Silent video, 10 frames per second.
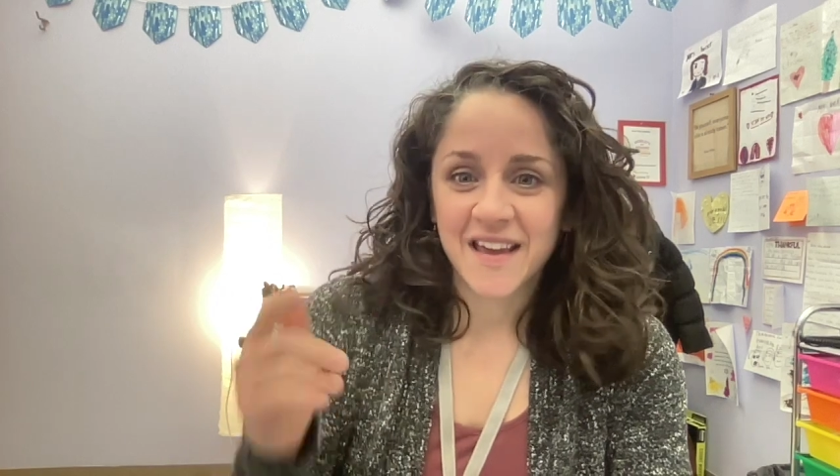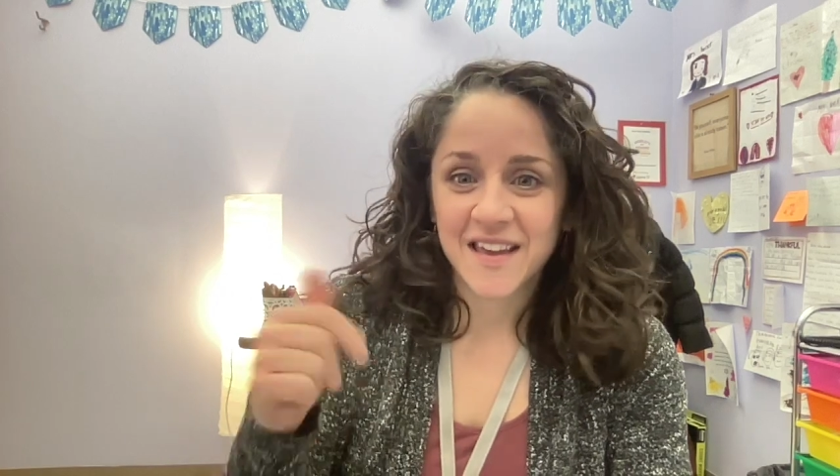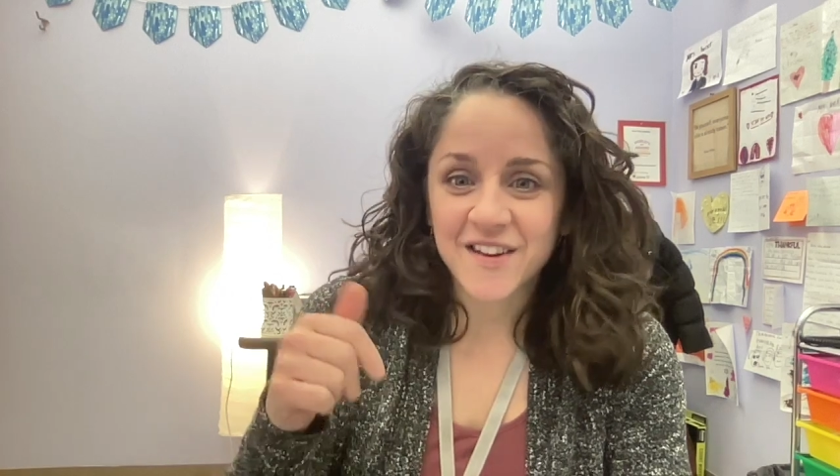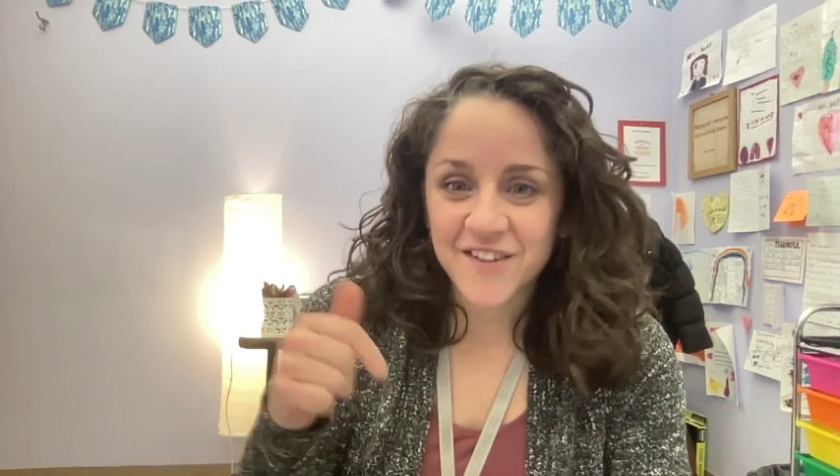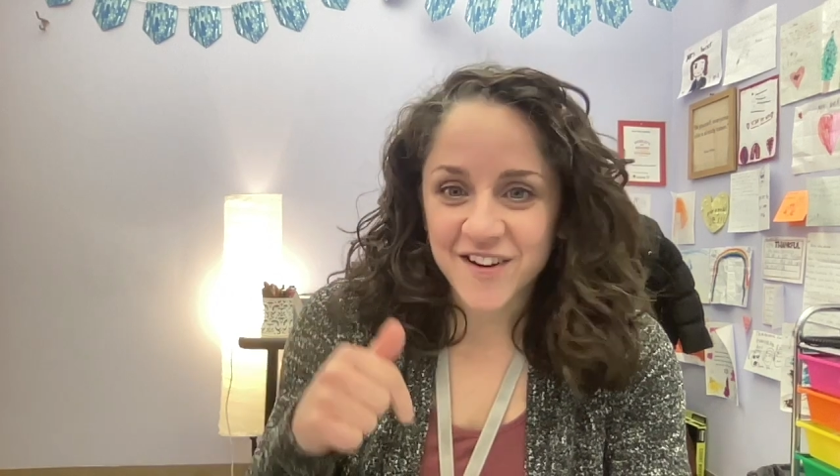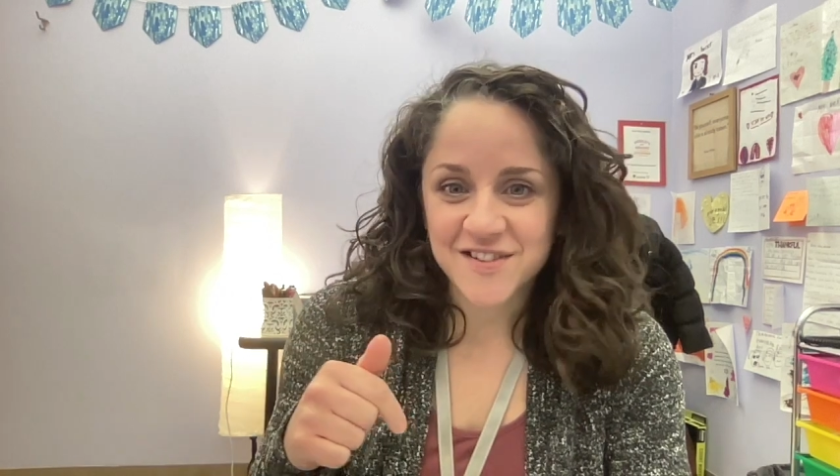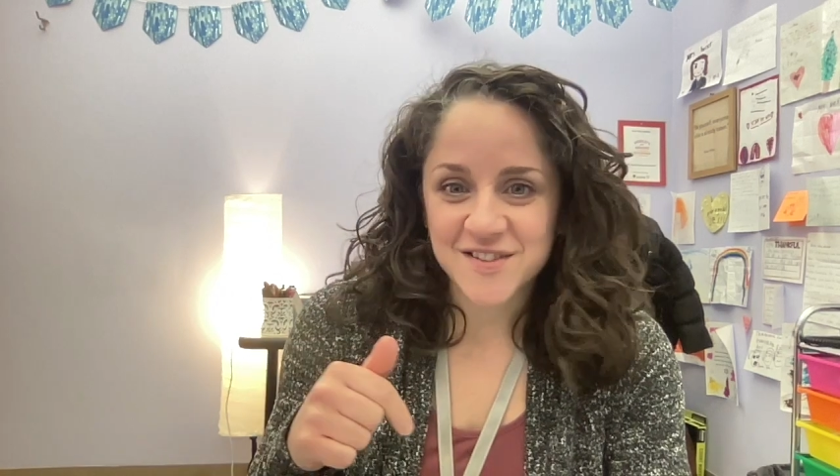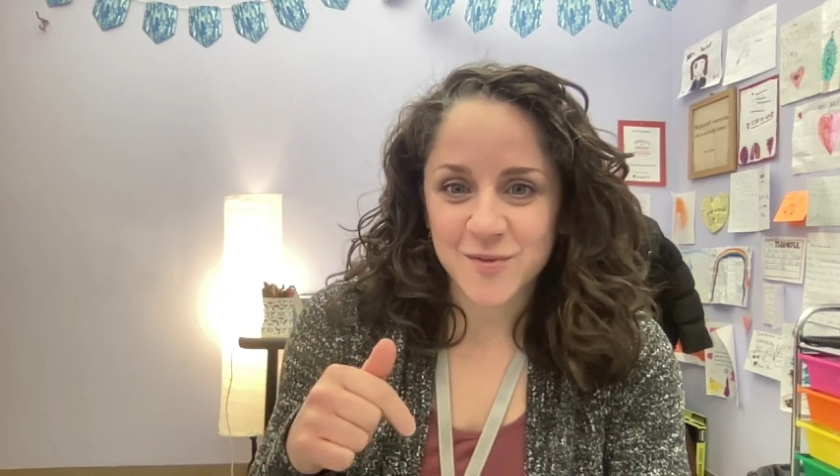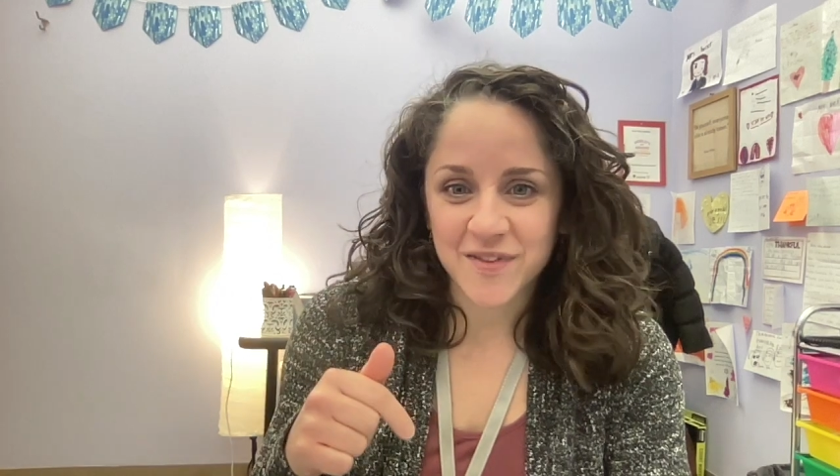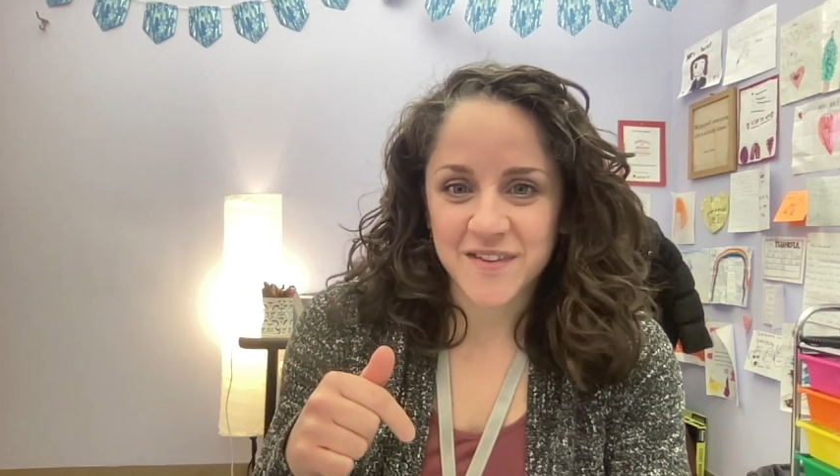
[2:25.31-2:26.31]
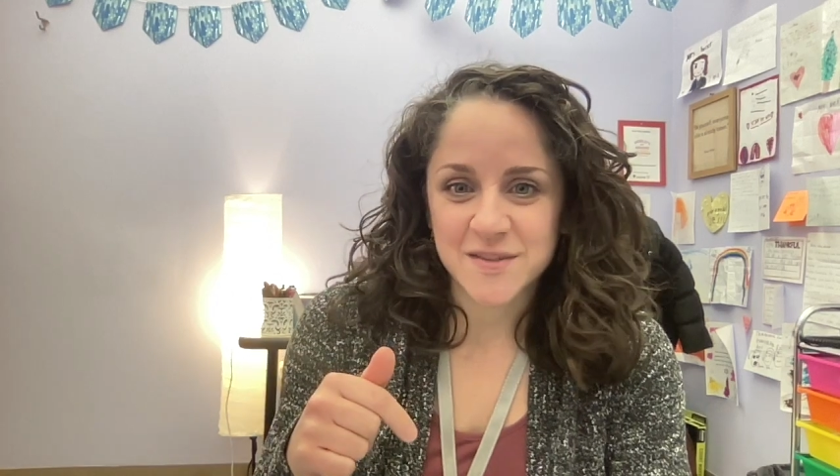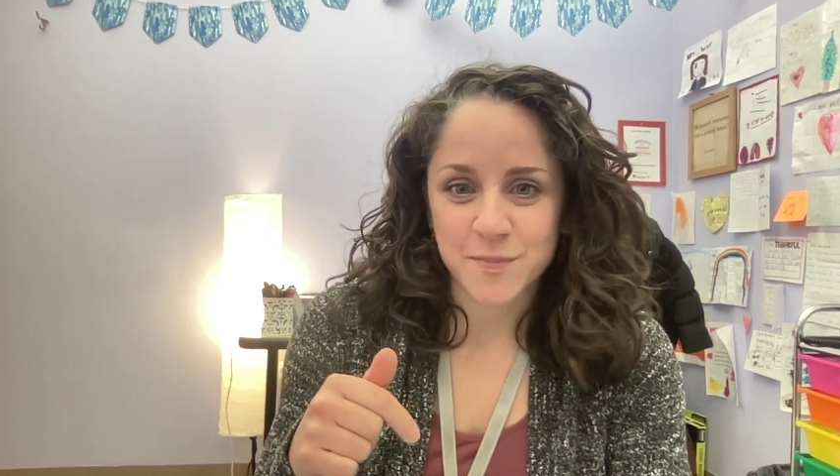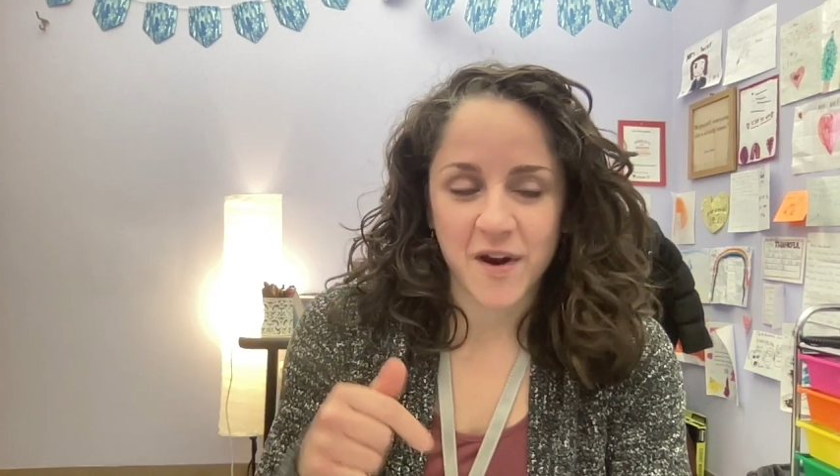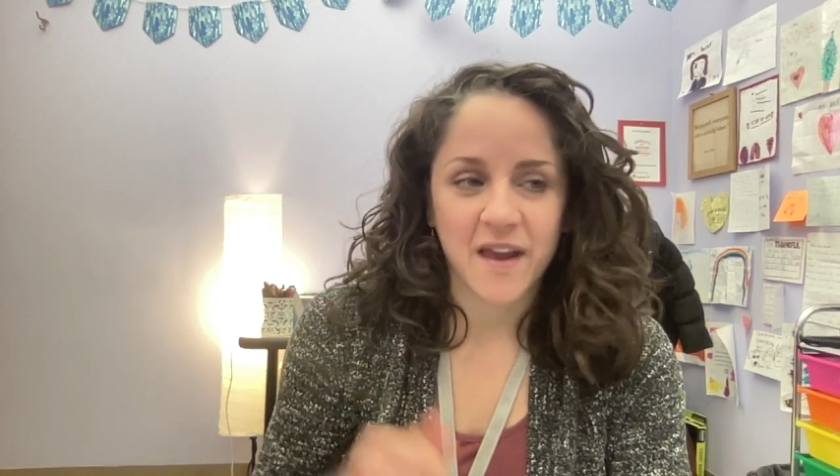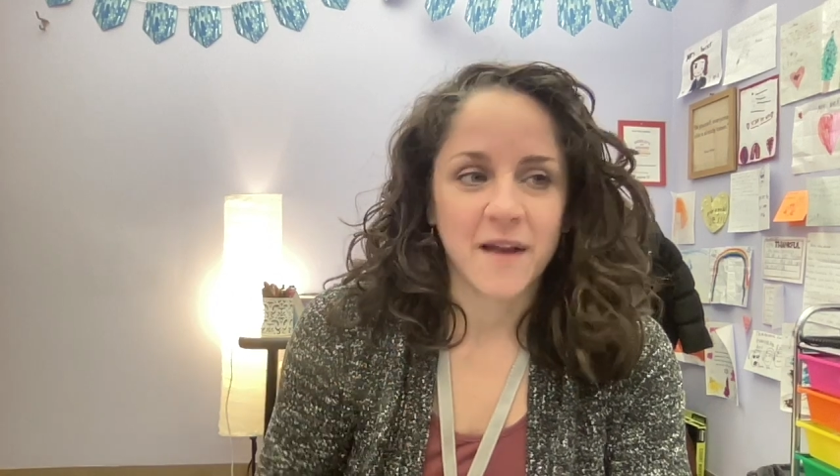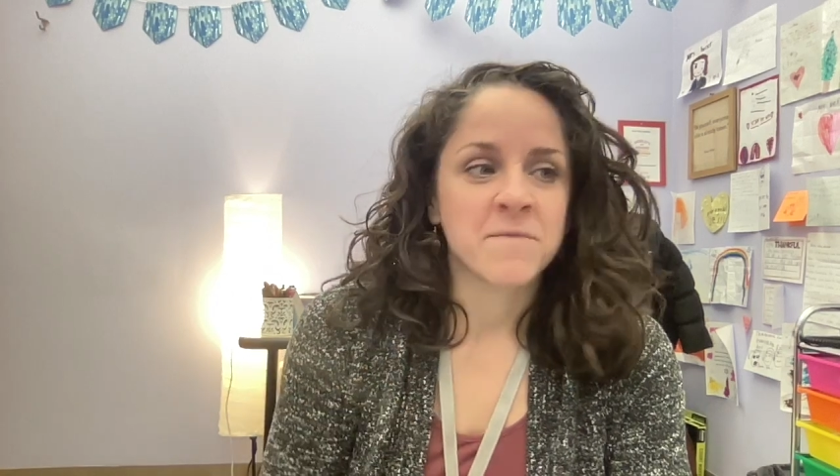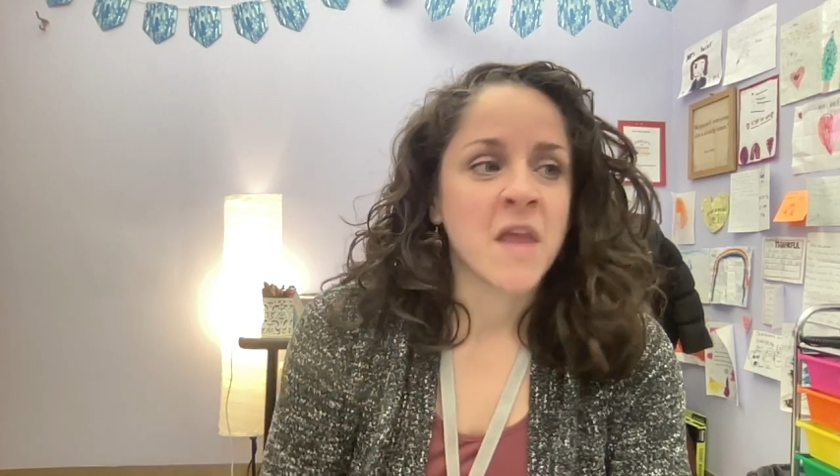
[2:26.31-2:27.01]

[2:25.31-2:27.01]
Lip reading: here at our school this spring.